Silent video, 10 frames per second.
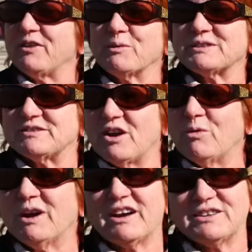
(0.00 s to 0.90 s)
There was
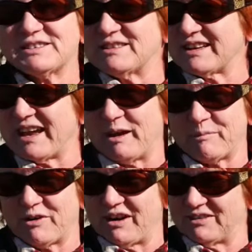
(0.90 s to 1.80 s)
no one else in the
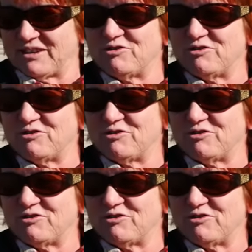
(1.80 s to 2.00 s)
campground,